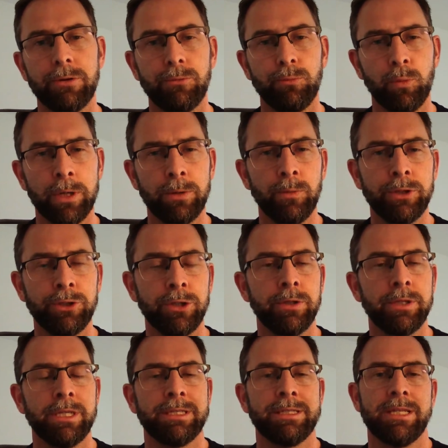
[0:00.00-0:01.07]
when we
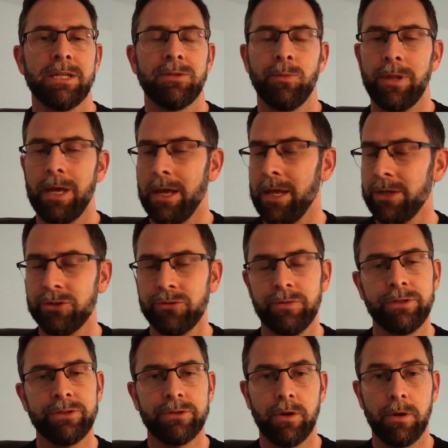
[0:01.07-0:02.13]
do the assessment, that
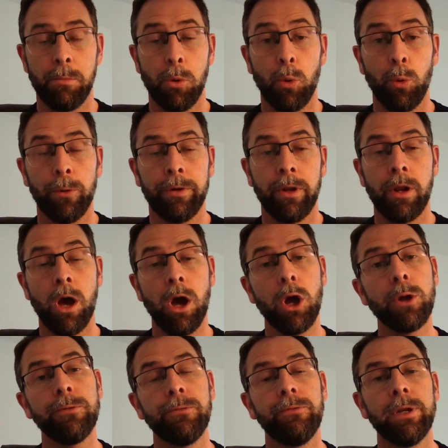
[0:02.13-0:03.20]
history is so important, and
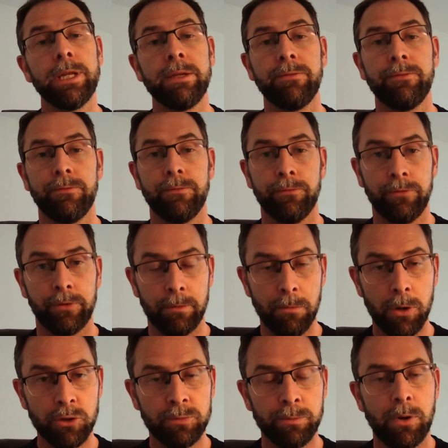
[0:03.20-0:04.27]
hopefully for the
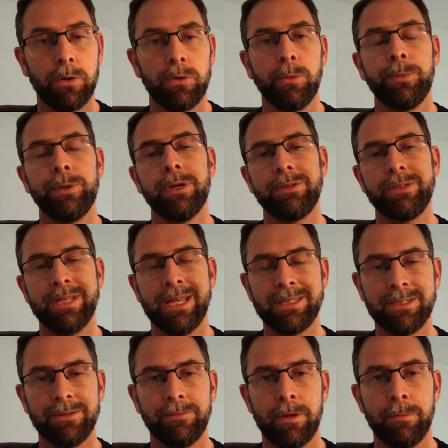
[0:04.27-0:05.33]
most part you'll be
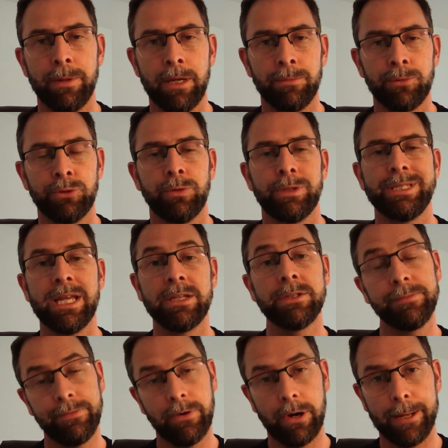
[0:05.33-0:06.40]
able to
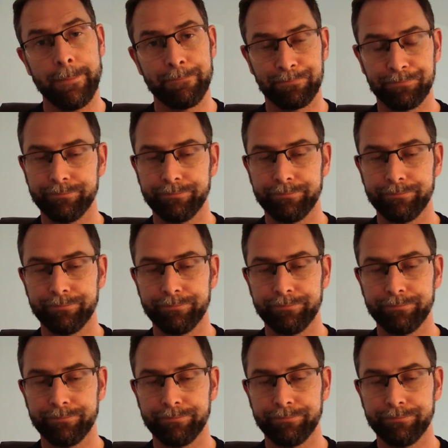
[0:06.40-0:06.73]
identify